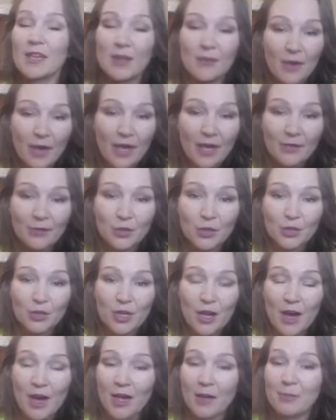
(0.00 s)
If I have no
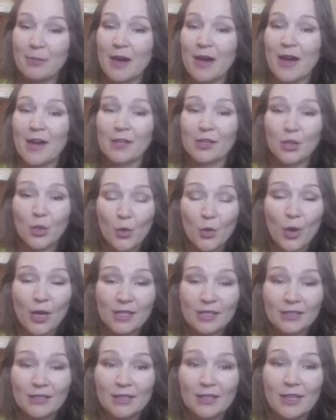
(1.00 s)
time, I know
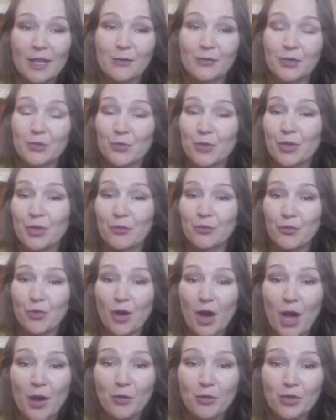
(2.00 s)
I still have
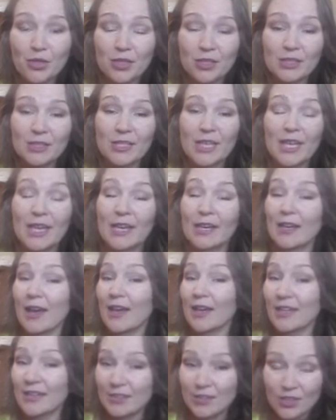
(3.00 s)
24 hours, and
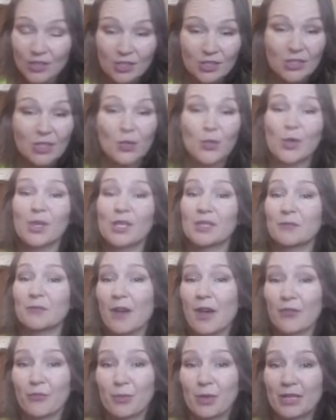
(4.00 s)
I can just squeeze
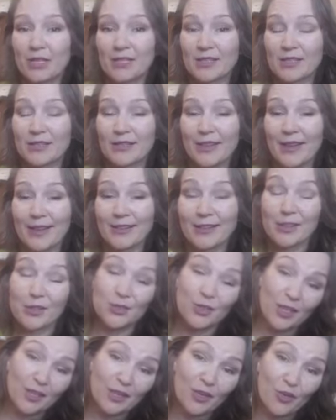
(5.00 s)
5 minutes a day to
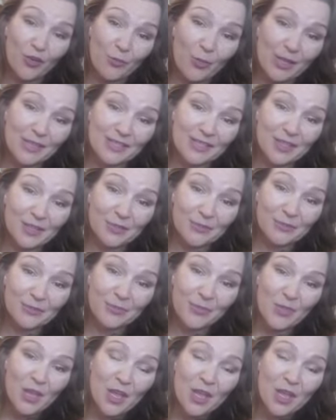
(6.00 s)
take care of myself.